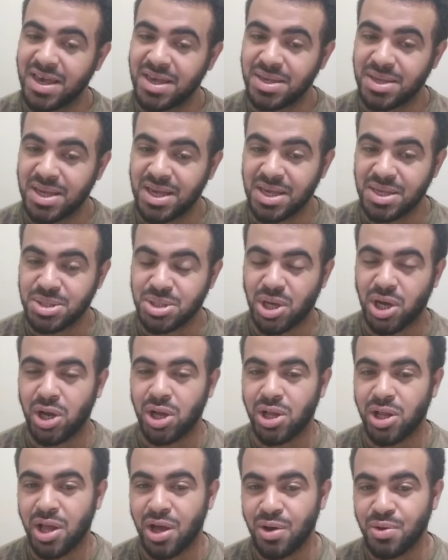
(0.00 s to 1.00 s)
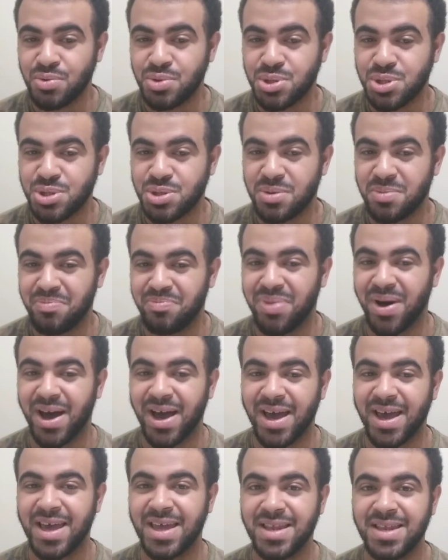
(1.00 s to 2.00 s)
it's close, but
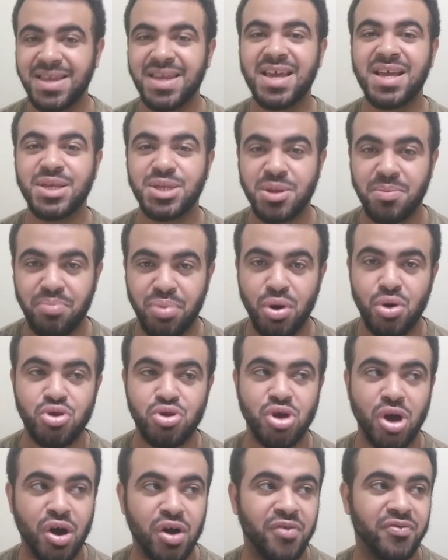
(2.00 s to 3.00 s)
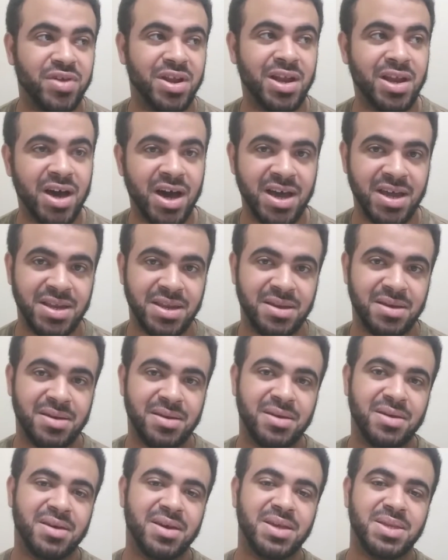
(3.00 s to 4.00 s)
it needs a push over the line
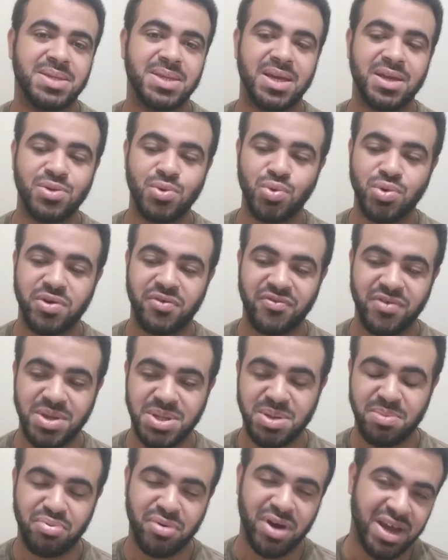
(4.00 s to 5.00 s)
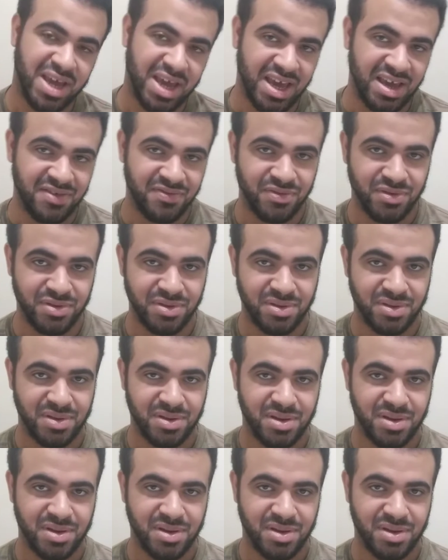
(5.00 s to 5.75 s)
in order for it to break even.